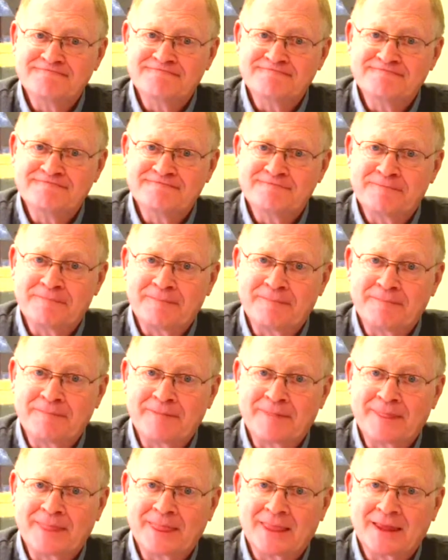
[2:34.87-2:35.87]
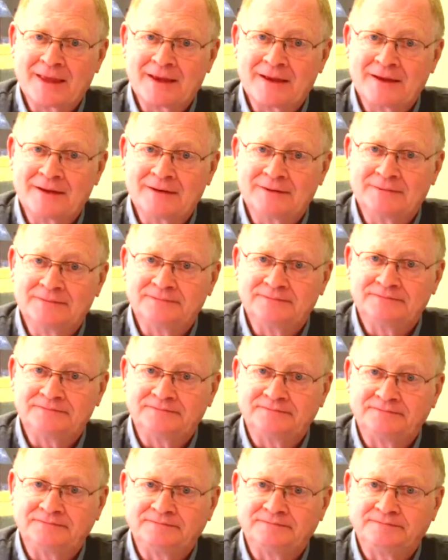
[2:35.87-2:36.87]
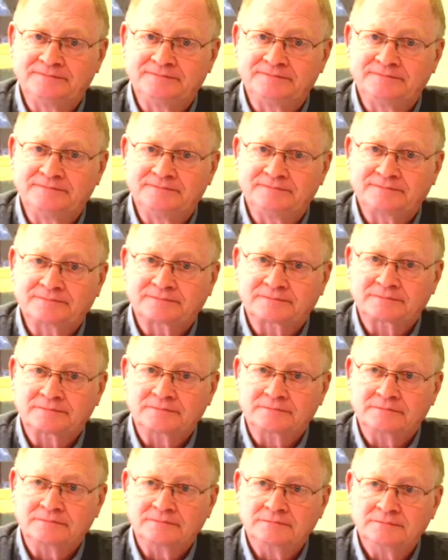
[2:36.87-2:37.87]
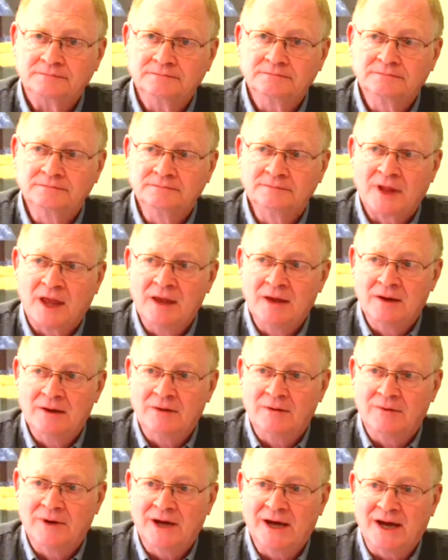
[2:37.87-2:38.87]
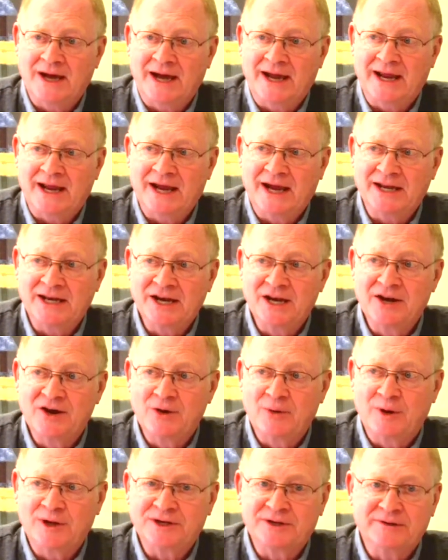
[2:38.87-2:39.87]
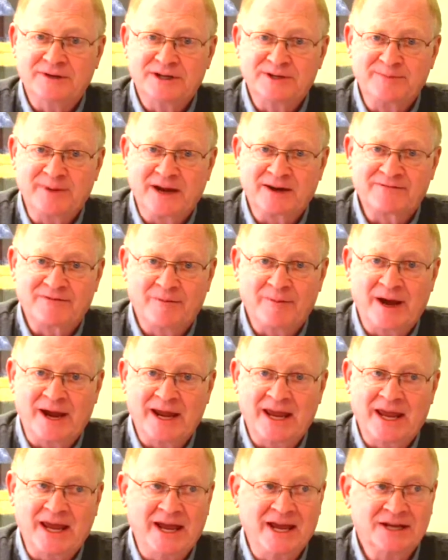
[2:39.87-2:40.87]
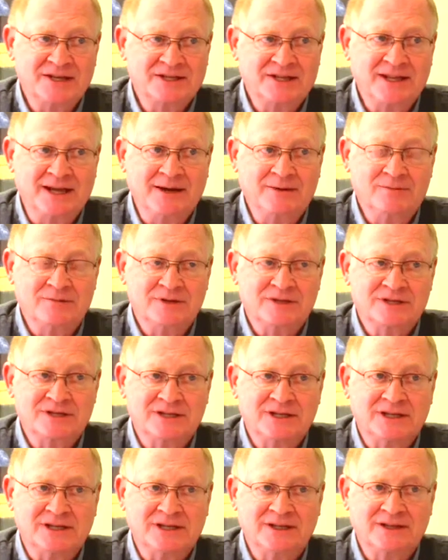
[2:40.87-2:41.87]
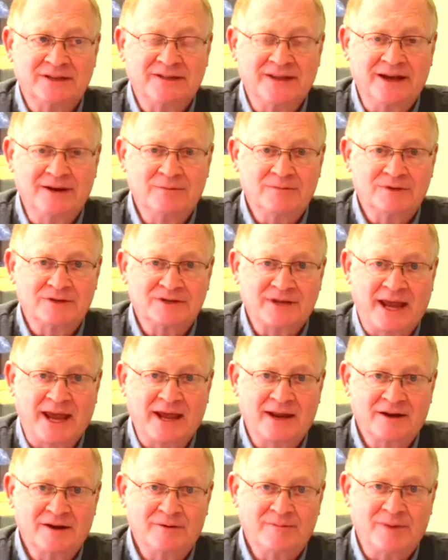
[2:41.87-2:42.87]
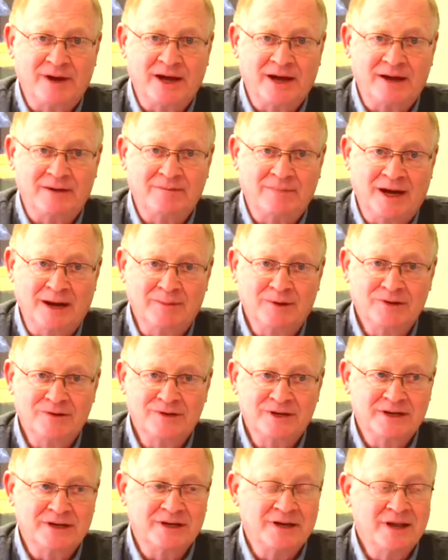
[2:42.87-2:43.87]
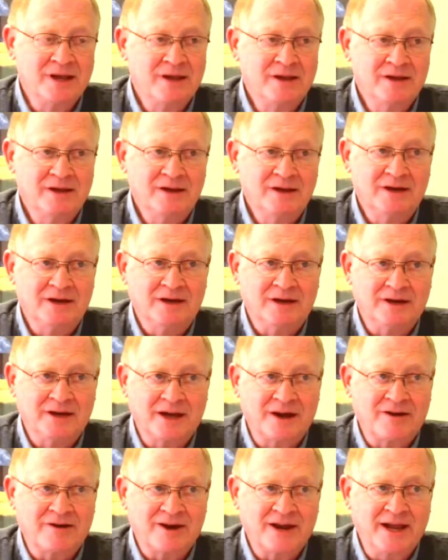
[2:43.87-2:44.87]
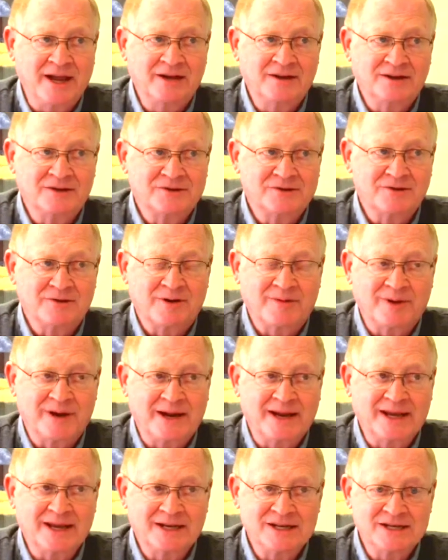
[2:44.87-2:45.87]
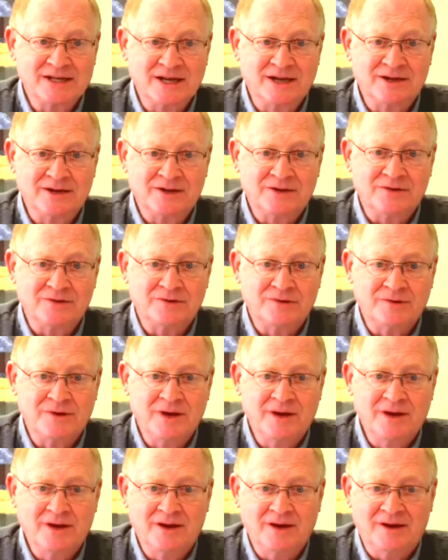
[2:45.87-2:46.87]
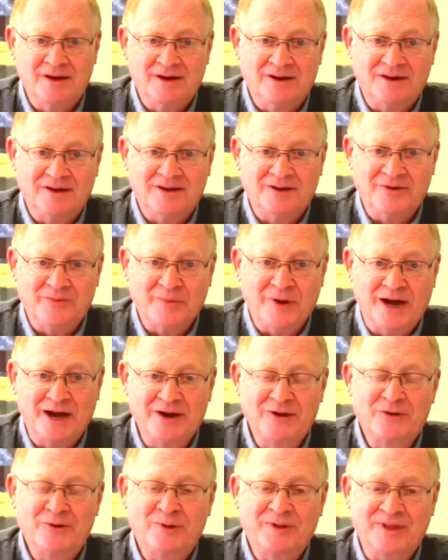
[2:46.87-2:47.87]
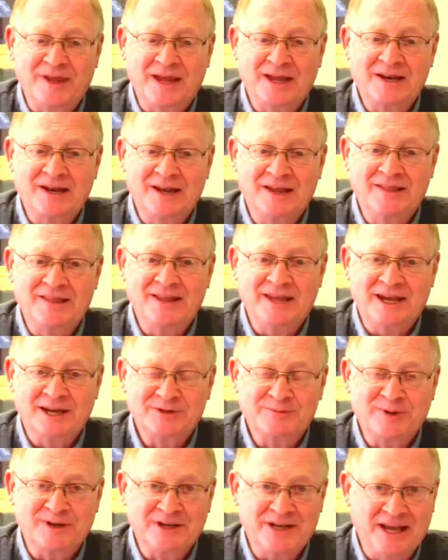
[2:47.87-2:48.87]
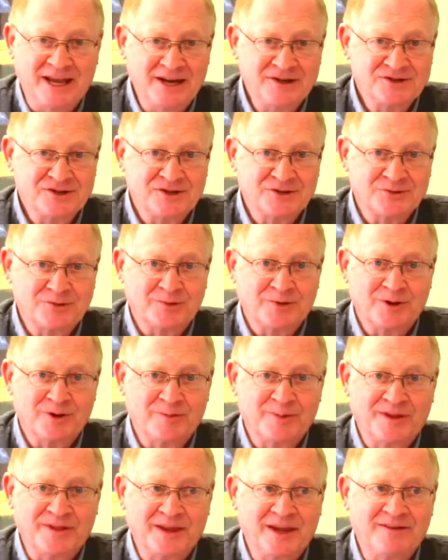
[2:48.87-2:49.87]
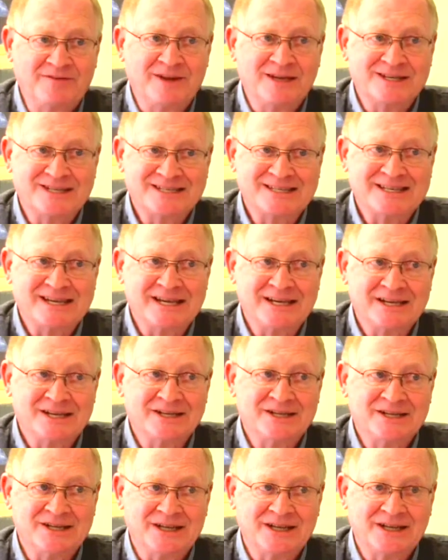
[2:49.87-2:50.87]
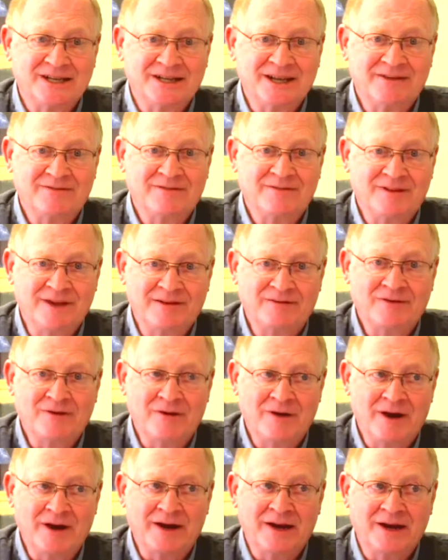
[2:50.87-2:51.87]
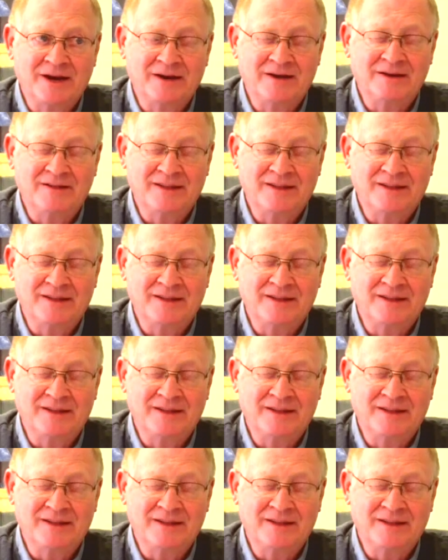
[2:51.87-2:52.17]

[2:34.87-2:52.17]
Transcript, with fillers: Do you feel that ICAST performed as you hoped they would? Well, I, I didn't know what to expect from ICAST. That was, uh, that was handled by Bob Luken uh, at our Yankton store, but I can tell you um, I don't know what the the expectations were, but they've exceeded. Uh, they've they've gone.